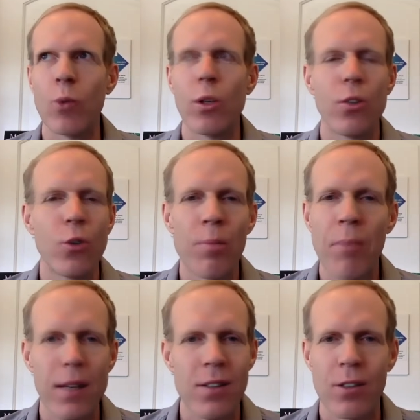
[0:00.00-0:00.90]
your
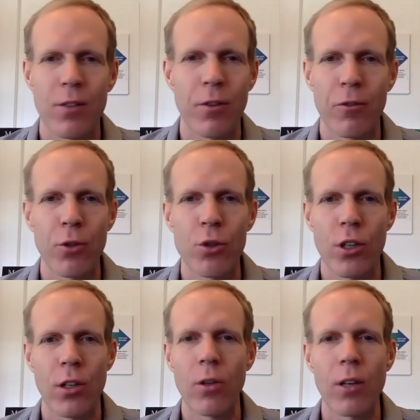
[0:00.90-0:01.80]
medicine of the future
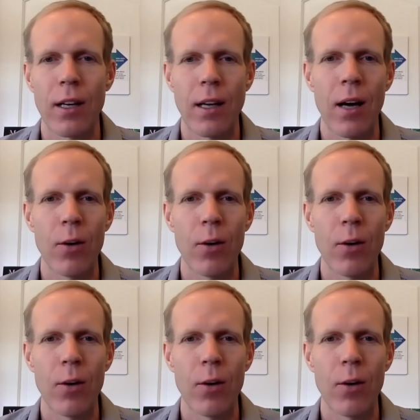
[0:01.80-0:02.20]
look like? How